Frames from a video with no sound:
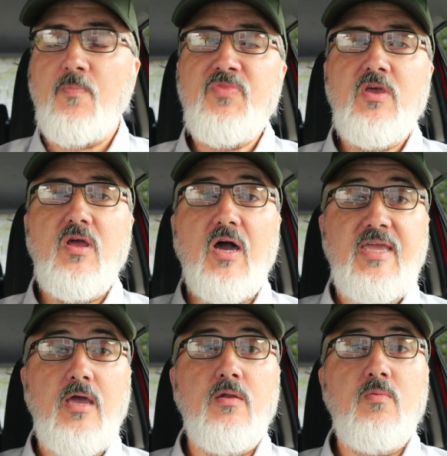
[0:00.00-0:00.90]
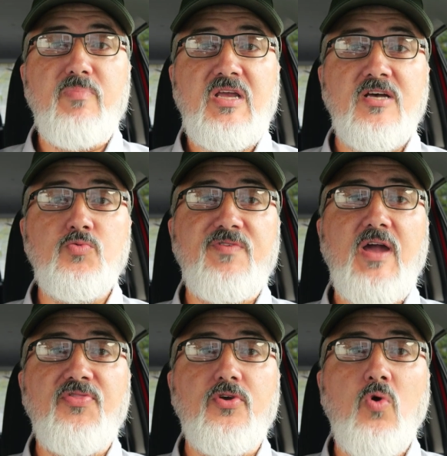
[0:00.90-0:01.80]
again, because we've got
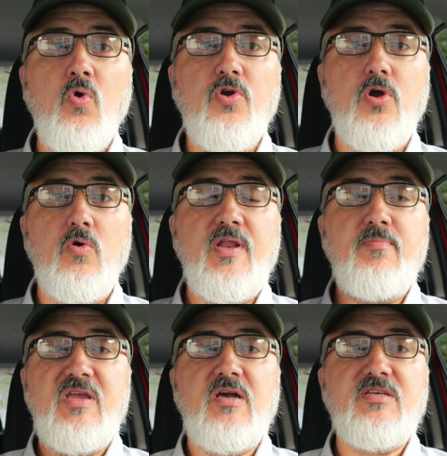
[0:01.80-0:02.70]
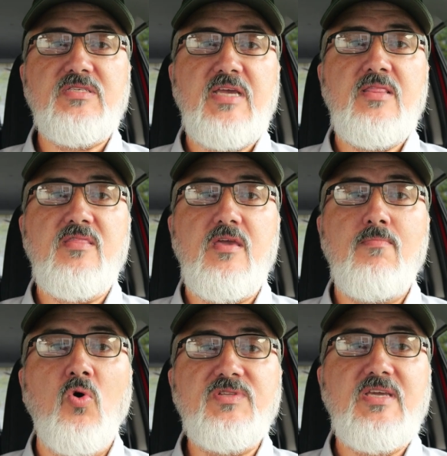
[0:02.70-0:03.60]
the Core going, and because in the
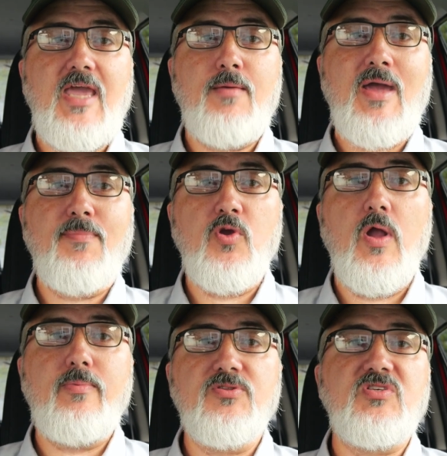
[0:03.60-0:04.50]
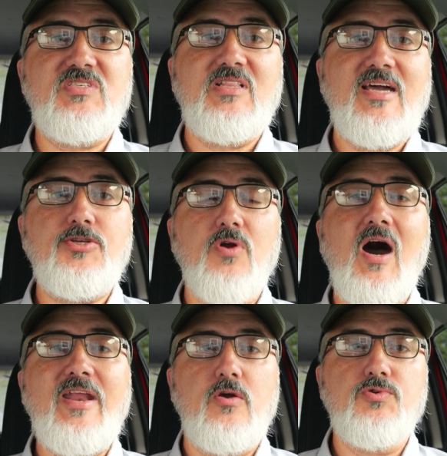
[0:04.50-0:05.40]
Multicam app you're able to select your
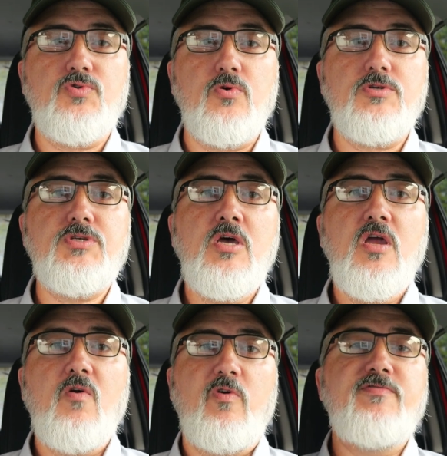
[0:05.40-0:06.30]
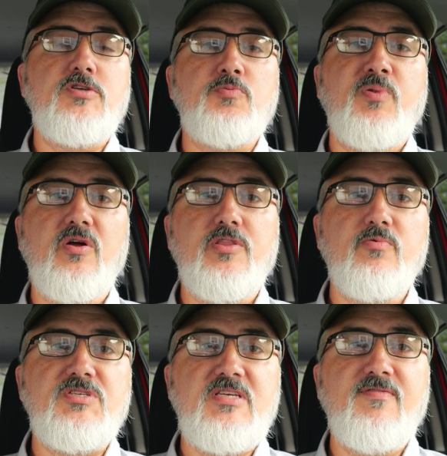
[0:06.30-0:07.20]
audio source, we've just plugged the
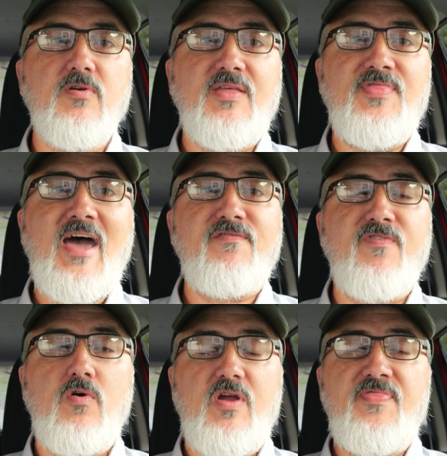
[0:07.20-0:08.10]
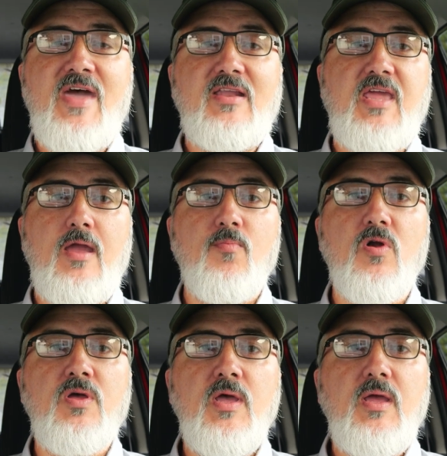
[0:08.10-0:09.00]
receiver in that phone, in that camera,
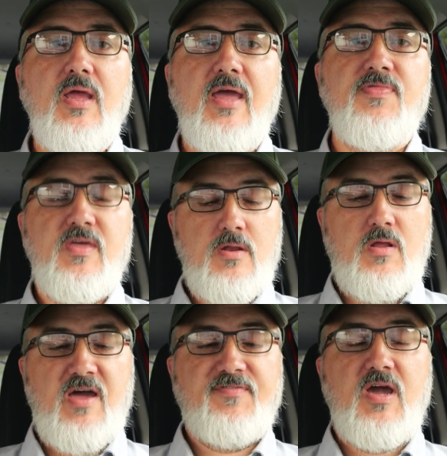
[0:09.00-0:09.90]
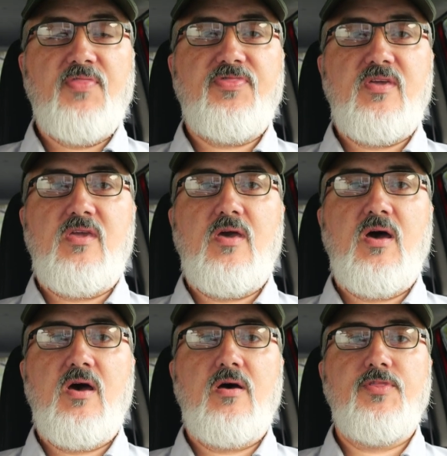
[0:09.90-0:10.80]
and then I've got the
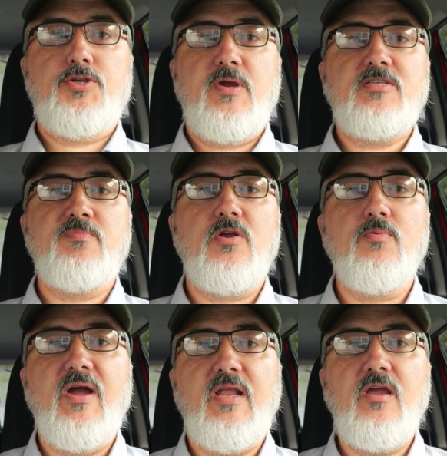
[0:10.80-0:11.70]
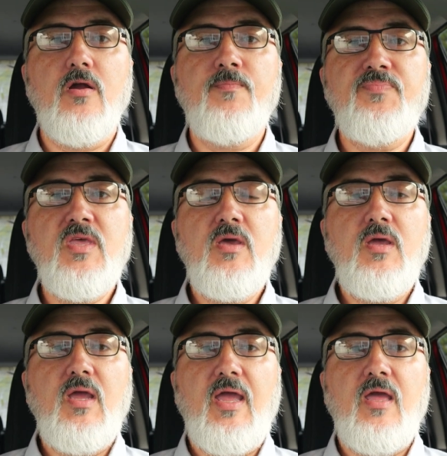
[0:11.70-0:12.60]
transmitter right here,
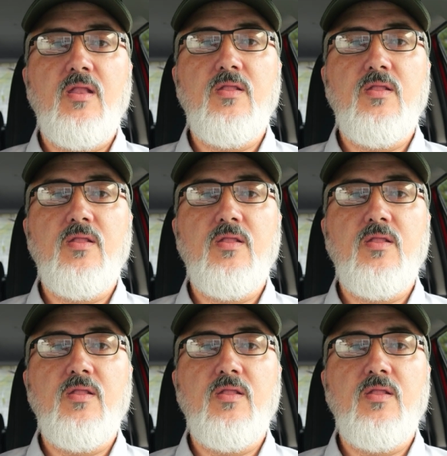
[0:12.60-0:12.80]
and